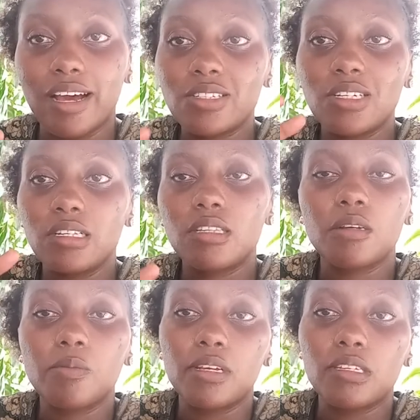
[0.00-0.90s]
actually
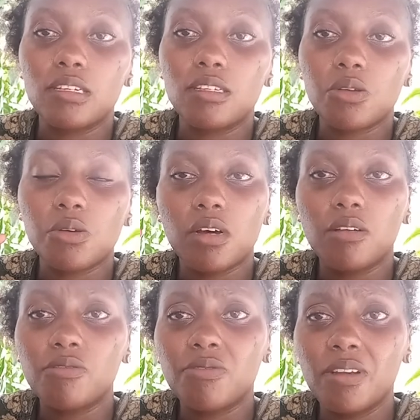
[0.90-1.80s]
three places so you
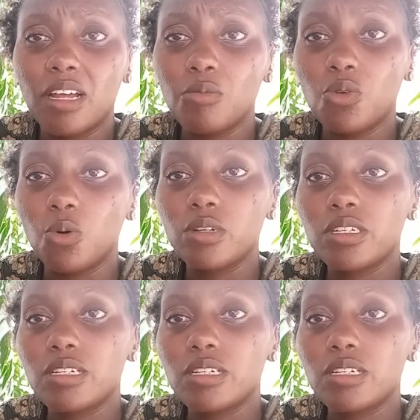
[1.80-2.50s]
have lamu old